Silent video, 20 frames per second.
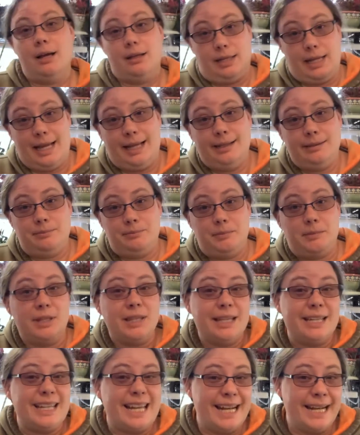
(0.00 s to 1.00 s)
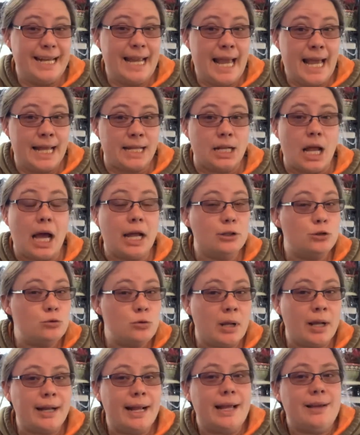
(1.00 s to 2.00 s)
Yet again, I do
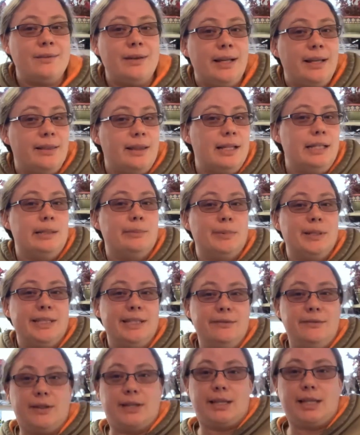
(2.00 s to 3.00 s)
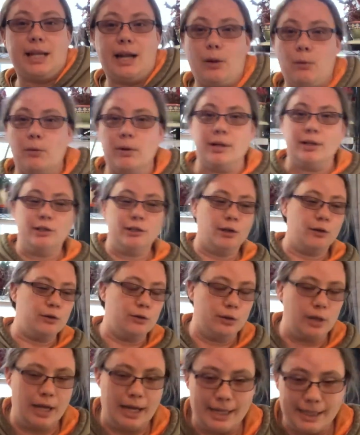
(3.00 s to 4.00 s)
not have anything specific that I want to show
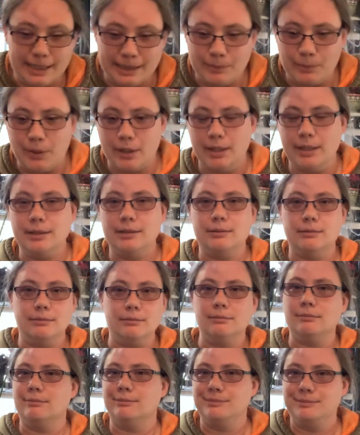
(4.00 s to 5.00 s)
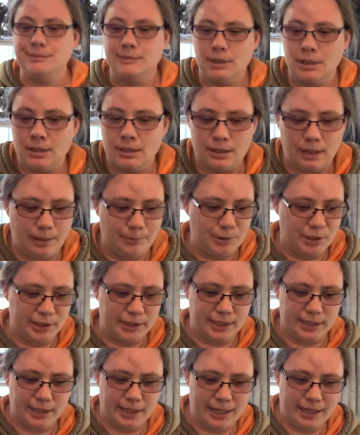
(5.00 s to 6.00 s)
you guys, but I'm just
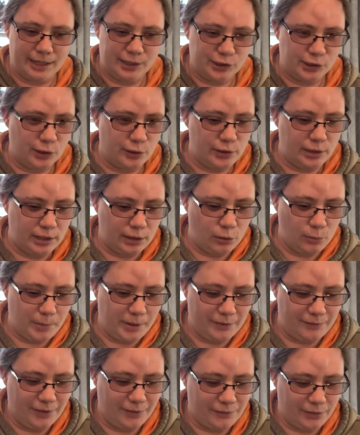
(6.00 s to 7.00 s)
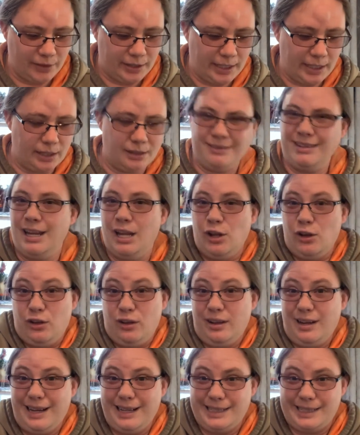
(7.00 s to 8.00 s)
going to kind of show you a little bit of everything.
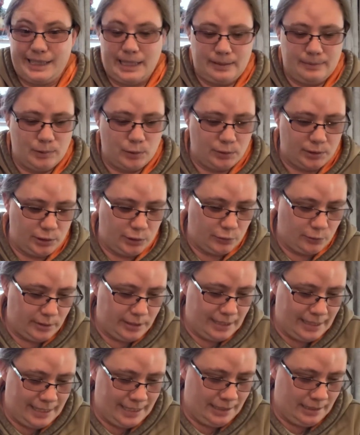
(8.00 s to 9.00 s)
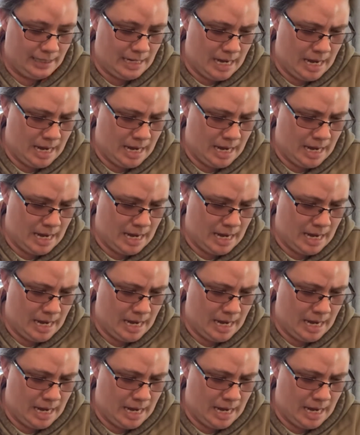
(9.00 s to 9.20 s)
You guys seem to enjoy that.